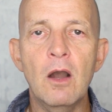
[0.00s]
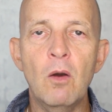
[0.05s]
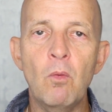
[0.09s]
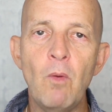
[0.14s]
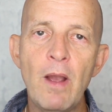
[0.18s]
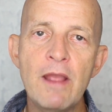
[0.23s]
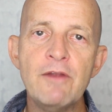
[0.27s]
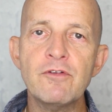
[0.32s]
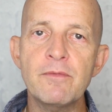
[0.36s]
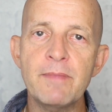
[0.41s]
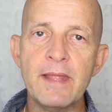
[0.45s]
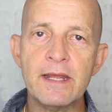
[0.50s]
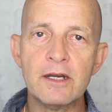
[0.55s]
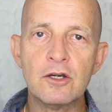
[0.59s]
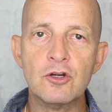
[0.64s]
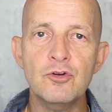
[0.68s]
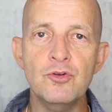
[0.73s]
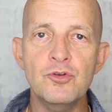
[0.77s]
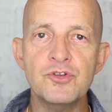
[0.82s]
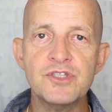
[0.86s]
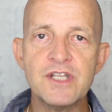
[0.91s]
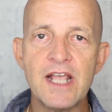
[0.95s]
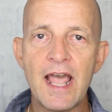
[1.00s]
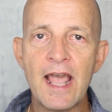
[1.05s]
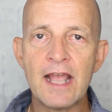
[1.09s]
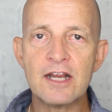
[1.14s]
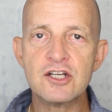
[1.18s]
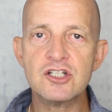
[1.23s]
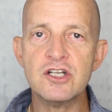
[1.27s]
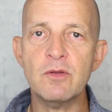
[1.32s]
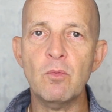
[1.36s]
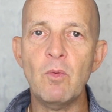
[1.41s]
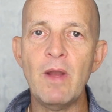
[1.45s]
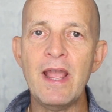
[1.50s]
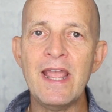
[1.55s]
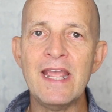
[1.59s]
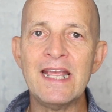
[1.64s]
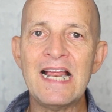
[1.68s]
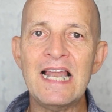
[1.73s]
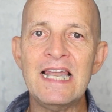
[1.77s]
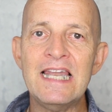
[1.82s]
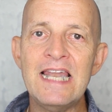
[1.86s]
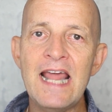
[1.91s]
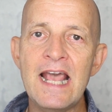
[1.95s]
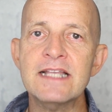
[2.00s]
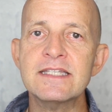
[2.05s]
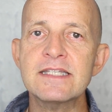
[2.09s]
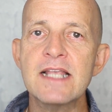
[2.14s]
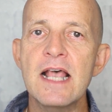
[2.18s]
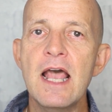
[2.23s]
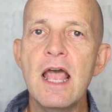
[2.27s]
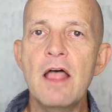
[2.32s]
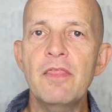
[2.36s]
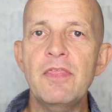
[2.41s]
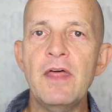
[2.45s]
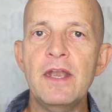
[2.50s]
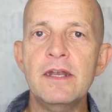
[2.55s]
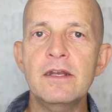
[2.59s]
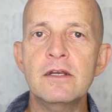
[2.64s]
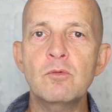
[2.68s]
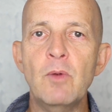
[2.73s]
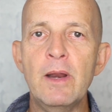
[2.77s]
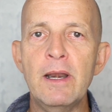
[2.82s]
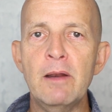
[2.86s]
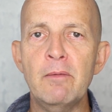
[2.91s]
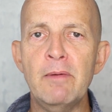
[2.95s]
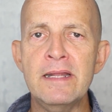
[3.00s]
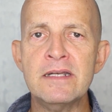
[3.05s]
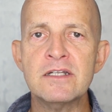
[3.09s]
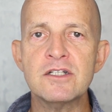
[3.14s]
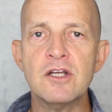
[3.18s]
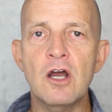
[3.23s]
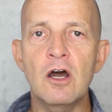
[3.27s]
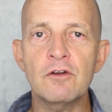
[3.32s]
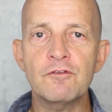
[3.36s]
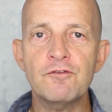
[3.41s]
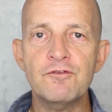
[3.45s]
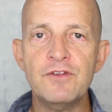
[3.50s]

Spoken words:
away from that cruise actually weighing less than I did when I went on,